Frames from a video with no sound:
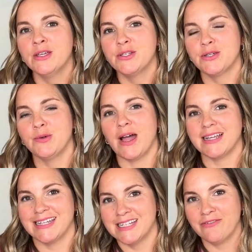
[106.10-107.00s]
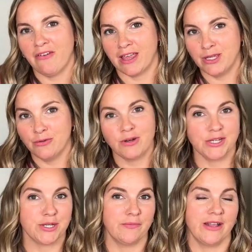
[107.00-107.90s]
to identifying your
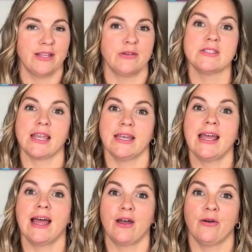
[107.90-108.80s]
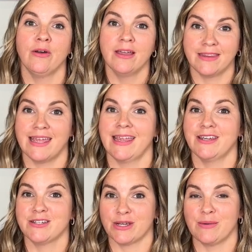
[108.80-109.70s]
leadership values and how they
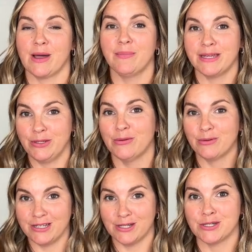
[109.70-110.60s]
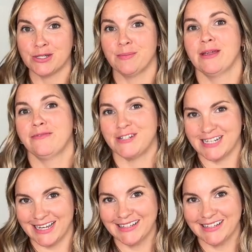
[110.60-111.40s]
show up in your leadership every day.